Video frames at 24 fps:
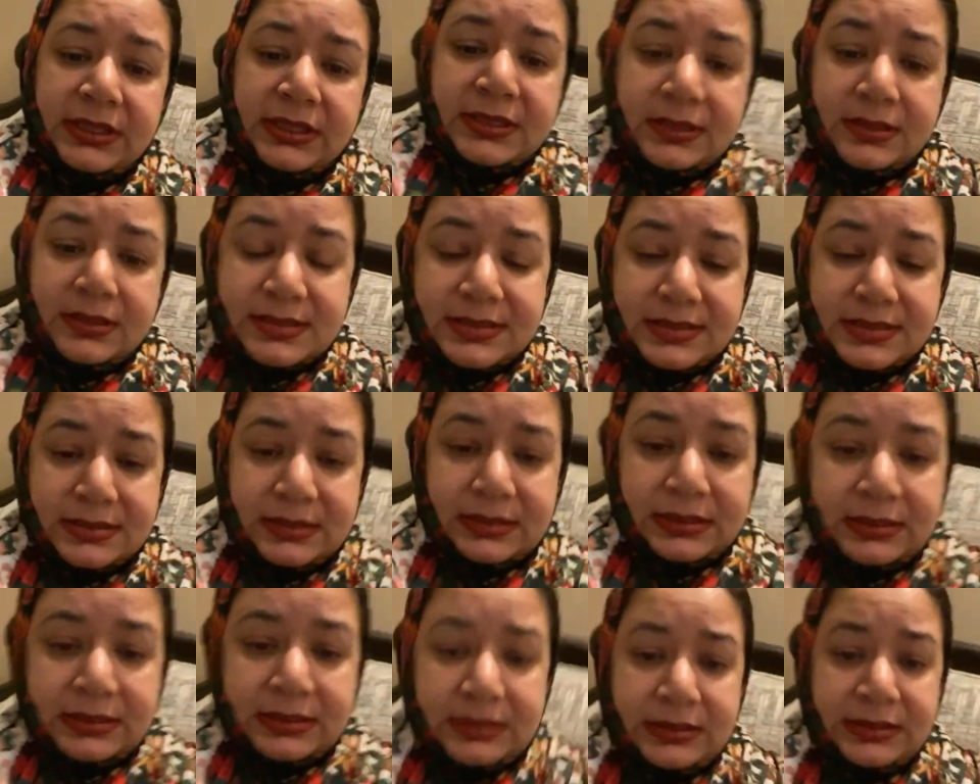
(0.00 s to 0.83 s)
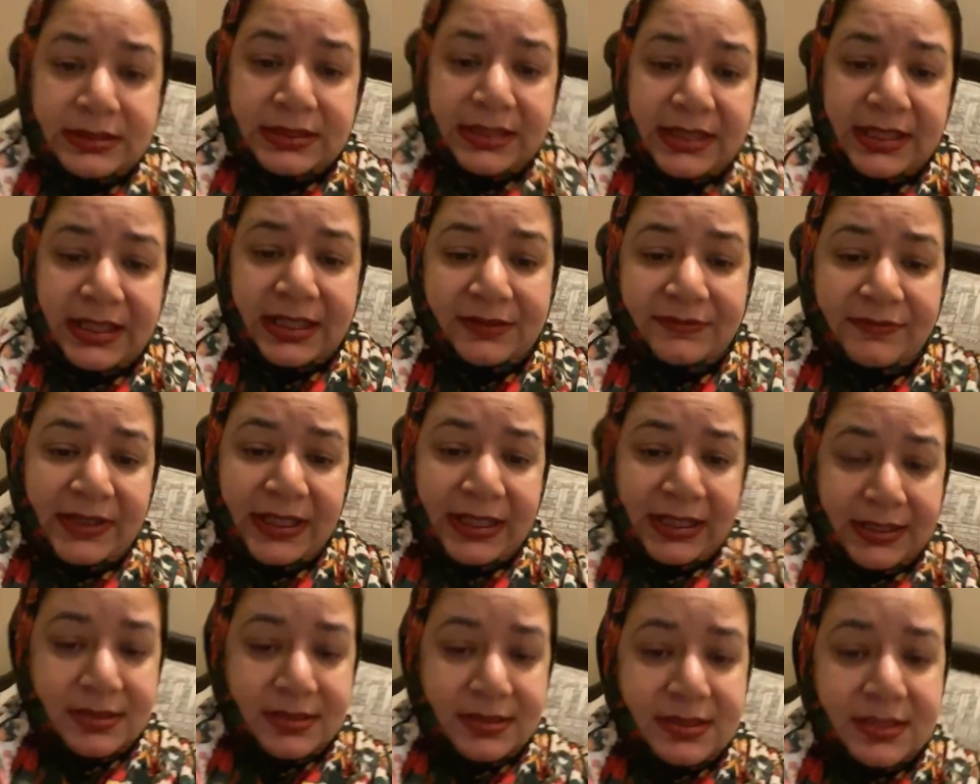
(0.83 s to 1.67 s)
I know they
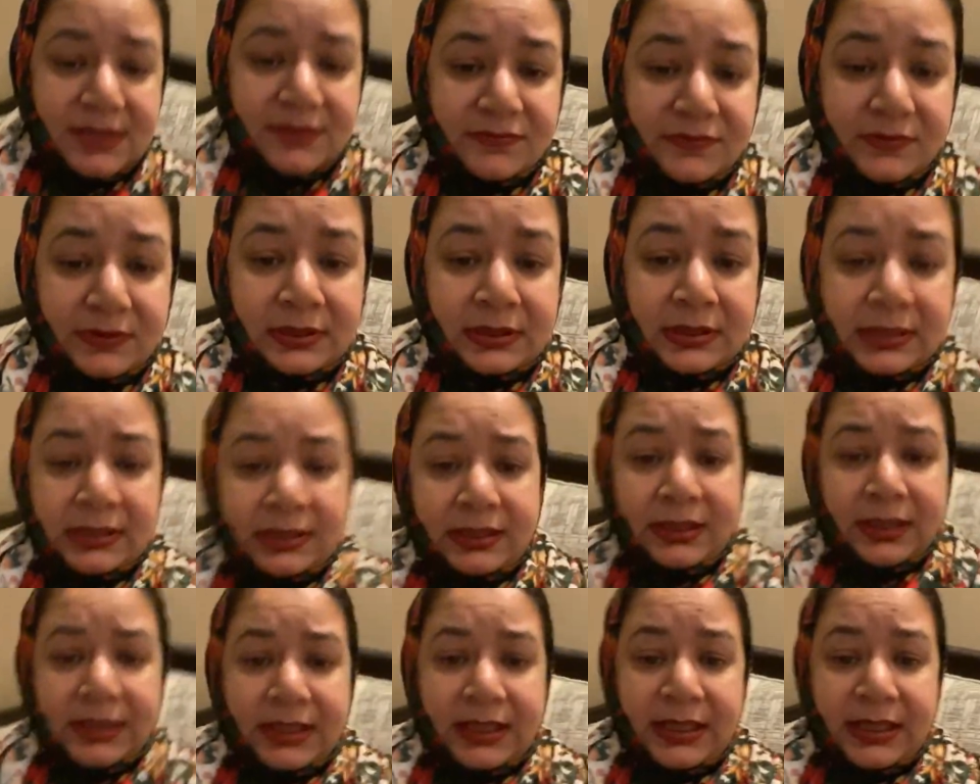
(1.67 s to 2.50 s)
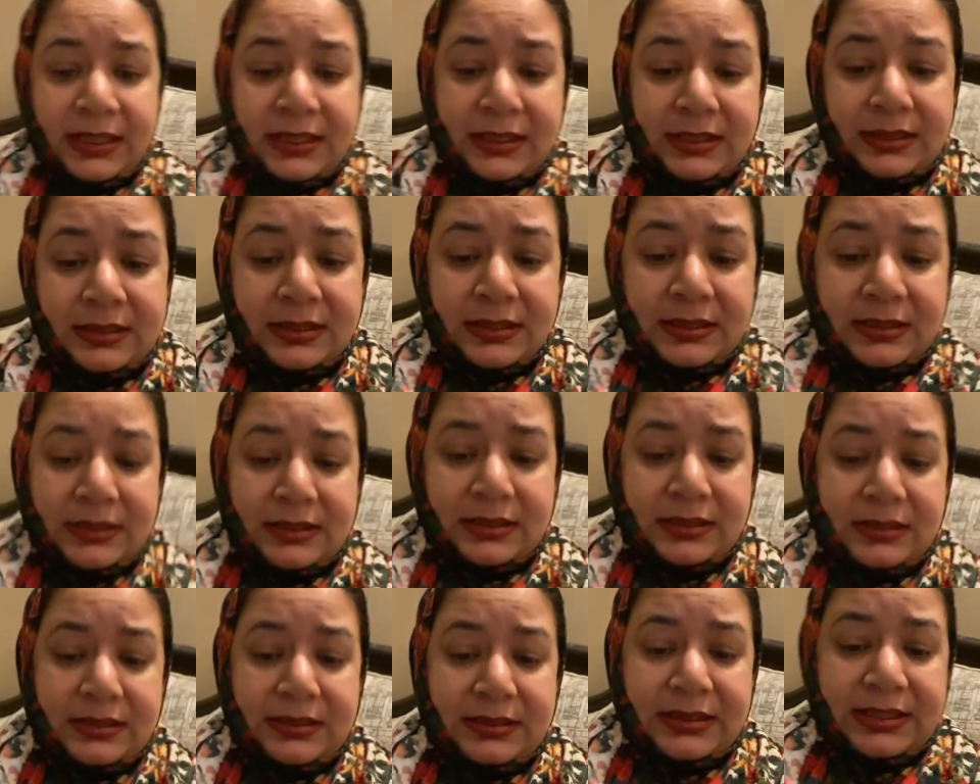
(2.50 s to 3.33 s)
have acted differently,
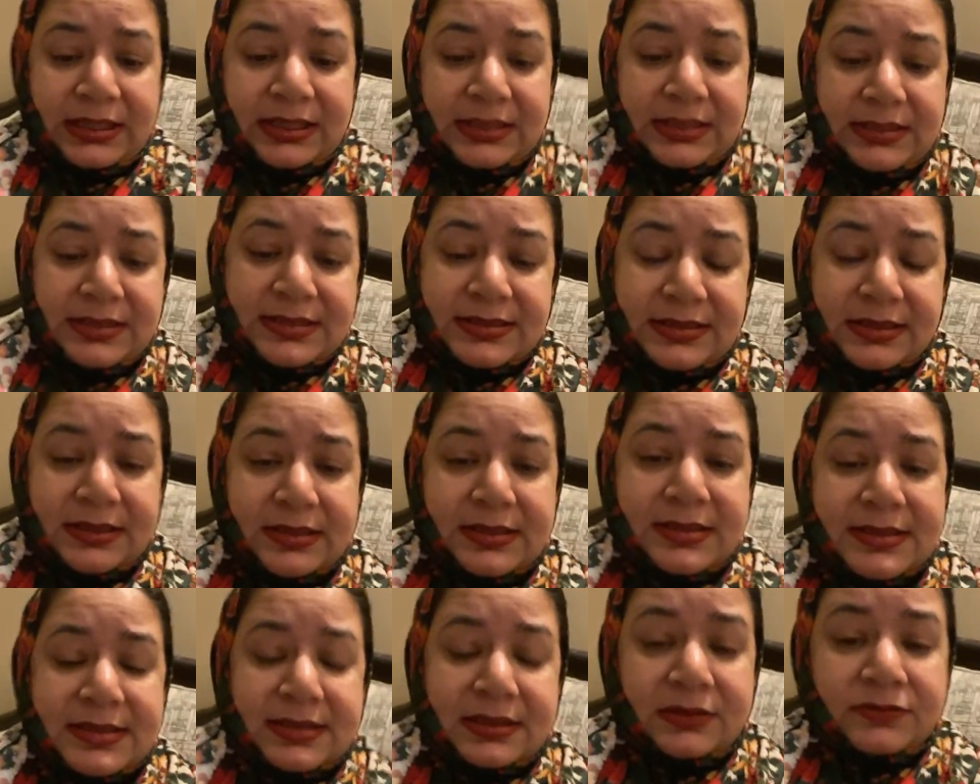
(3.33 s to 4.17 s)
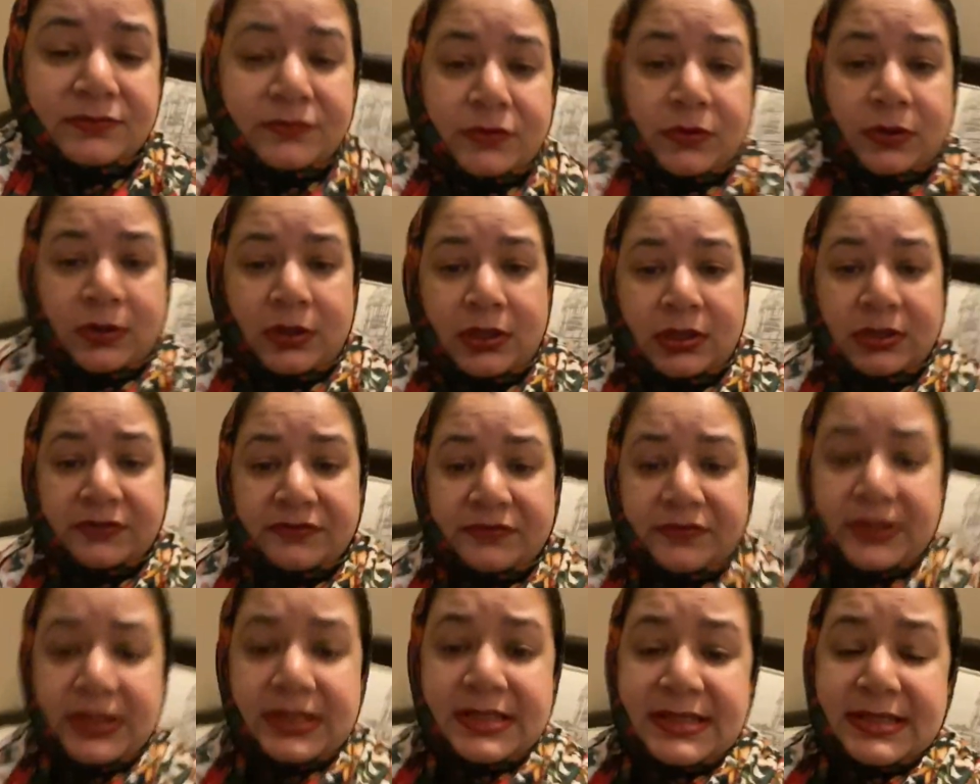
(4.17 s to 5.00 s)
and that is a concern for
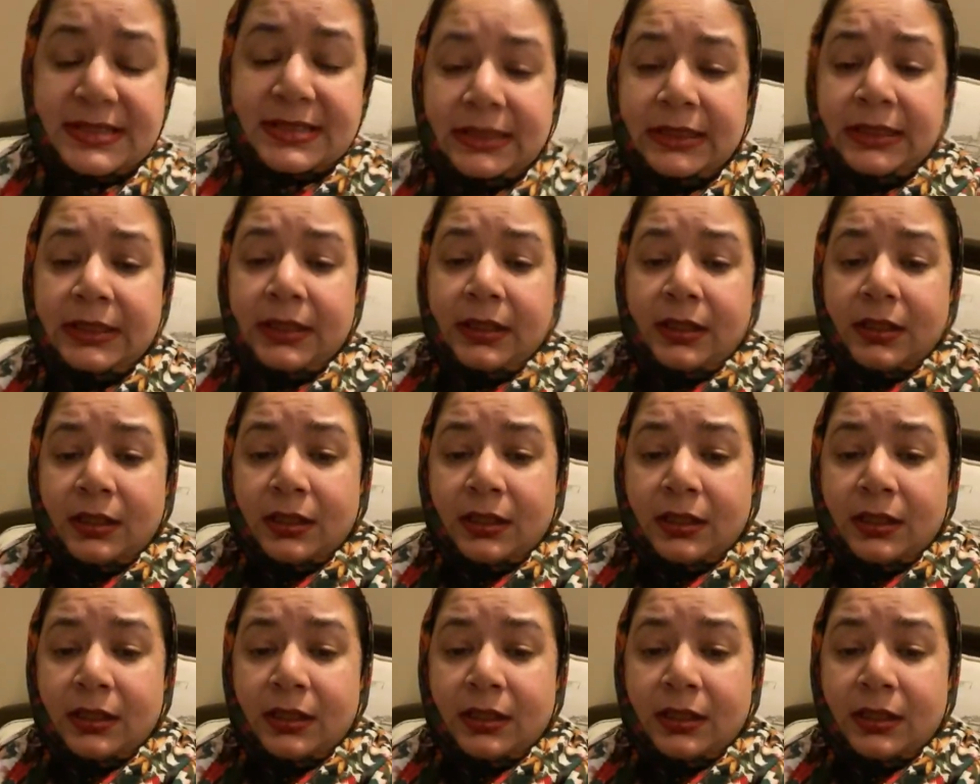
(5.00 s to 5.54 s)
all of us.